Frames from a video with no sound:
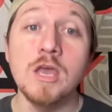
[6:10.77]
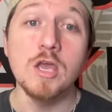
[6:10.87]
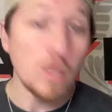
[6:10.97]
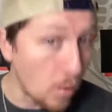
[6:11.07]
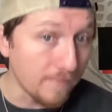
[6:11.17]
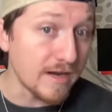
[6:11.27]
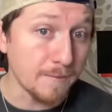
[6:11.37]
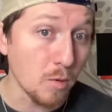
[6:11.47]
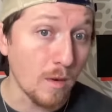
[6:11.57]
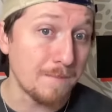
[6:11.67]
You have a
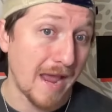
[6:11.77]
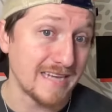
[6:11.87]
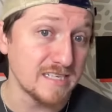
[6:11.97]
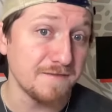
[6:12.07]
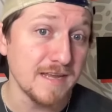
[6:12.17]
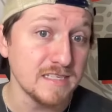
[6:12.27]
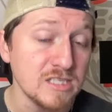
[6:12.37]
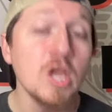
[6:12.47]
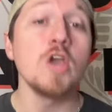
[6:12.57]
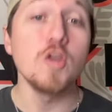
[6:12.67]
number one pass defense,
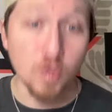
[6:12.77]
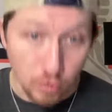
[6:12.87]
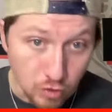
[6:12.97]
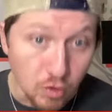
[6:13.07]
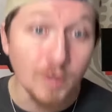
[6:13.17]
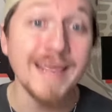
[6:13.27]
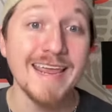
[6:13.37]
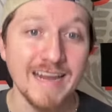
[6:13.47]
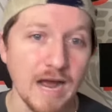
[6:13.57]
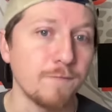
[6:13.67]
you're good in
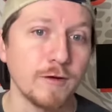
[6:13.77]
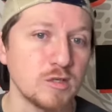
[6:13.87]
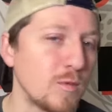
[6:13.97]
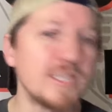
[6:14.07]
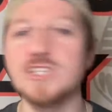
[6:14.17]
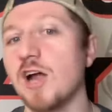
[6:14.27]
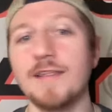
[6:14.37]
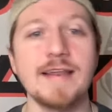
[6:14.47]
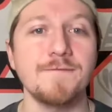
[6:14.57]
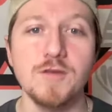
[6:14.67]
coverage. We saw
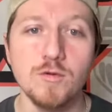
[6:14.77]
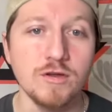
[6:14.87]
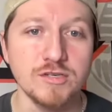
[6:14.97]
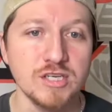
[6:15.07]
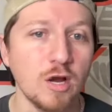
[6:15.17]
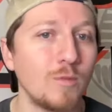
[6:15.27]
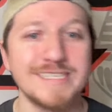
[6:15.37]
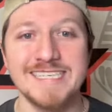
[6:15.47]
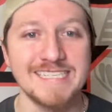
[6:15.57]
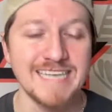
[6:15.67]
that a few years ago with
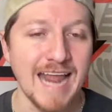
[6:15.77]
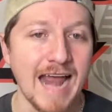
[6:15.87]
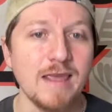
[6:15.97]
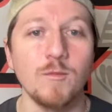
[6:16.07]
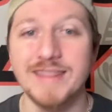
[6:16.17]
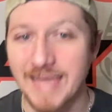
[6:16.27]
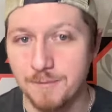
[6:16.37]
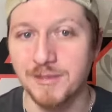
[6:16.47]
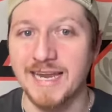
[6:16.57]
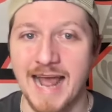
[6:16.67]
Cincinnati when they
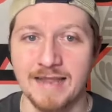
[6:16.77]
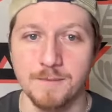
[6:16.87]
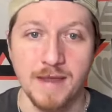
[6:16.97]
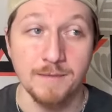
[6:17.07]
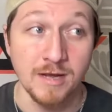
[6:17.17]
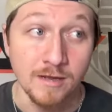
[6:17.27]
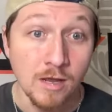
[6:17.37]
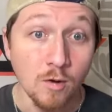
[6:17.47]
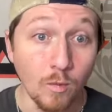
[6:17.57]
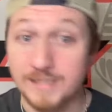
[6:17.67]
played Alabama.
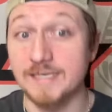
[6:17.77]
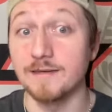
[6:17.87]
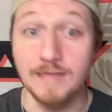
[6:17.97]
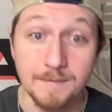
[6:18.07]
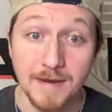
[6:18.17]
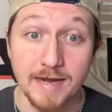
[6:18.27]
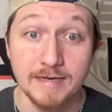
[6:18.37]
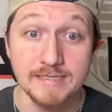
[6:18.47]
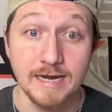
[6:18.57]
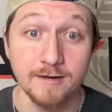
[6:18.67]
Wasn't elite by any
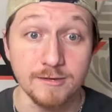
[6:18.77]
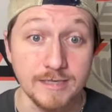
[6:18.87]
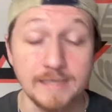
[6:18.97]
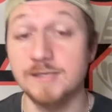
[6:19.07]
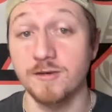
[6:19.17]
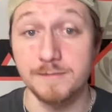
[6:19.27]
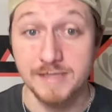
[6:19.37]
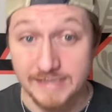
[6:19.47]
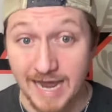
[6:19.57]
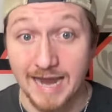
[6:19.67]
standards against the
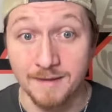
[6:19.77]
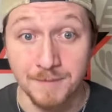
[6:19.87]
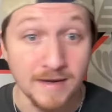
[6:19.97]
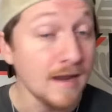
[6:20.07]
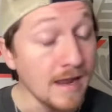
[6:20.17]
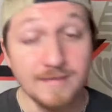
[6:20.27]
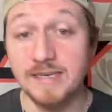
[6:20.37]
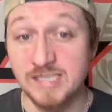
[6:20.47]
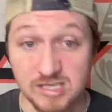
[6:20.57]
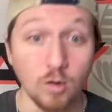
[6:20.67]
Crimson Tide, but they
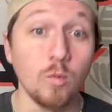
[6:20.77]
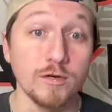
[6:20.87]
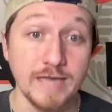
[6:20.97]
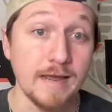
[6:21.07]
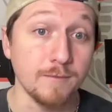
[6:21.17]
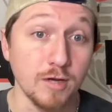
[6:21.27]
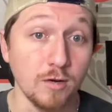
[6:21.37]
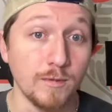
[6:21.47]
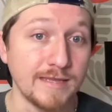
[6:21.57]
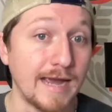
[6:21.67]
still were damn
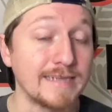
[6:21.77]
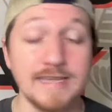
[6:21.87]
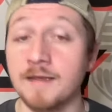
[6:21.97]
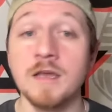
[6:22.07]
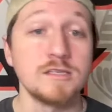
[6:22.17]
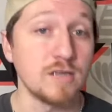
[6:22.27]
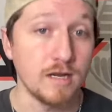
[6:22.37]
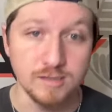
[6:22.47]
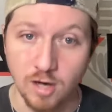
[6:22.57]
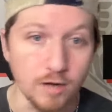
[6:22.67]
good with guys like
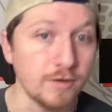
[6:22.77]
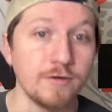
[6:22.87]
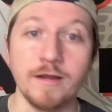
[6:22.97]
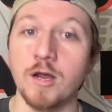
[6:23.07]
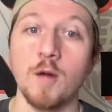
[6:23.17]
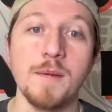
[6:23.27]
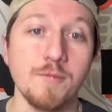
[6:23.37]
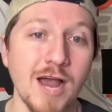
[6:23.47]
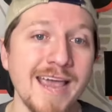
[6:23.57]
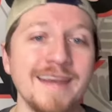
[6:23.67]
Sauce Gardner and Kobe
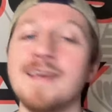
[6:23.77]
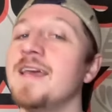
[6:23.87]
Bryant.